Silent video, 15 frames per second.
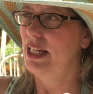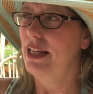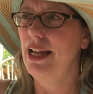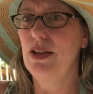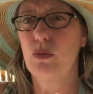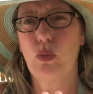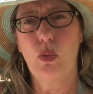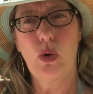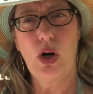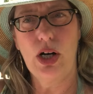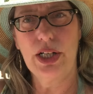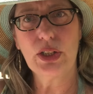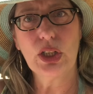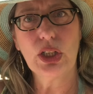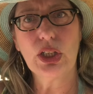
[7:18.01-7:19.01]
and
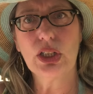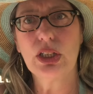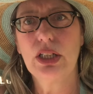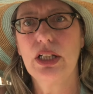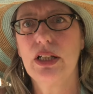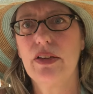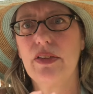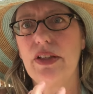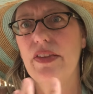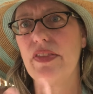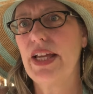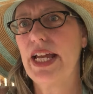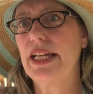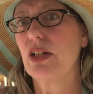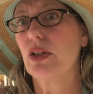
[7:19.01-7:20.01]
water that
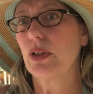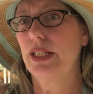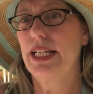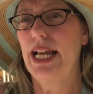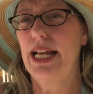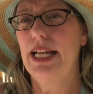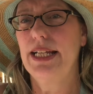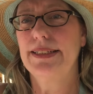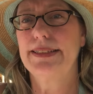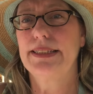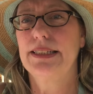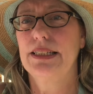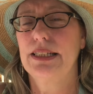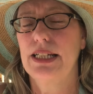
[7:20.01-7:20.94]
they create,